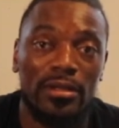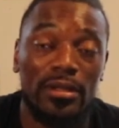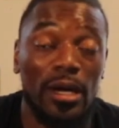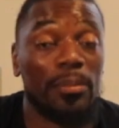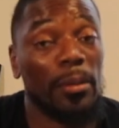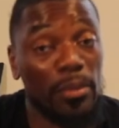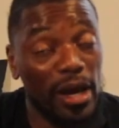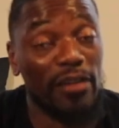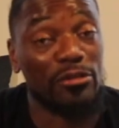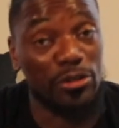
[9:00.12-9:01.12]
Now, people
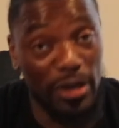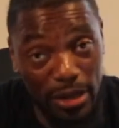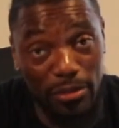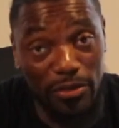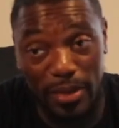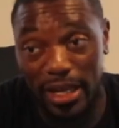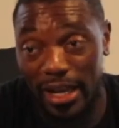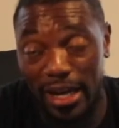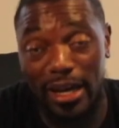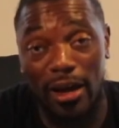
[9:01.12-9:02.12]
have trained with me and
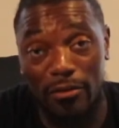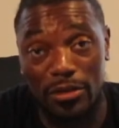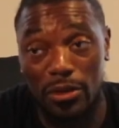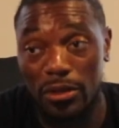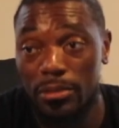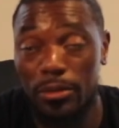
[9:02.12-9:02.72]
not gotten results,